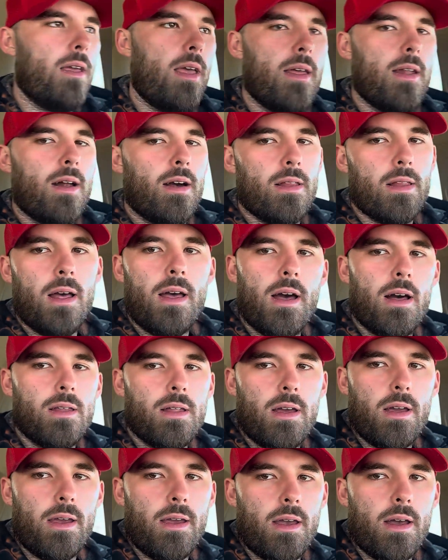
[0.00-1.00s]
and I'll
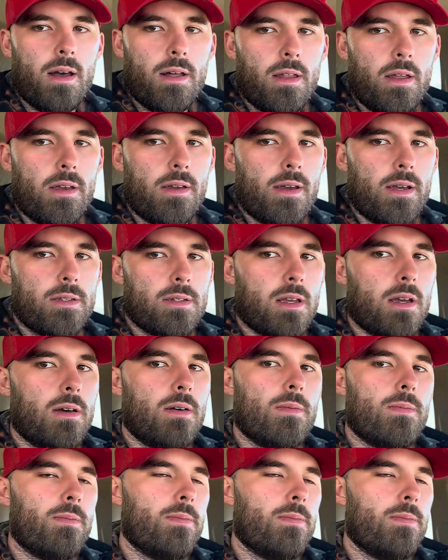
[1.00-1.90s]
let you guys go.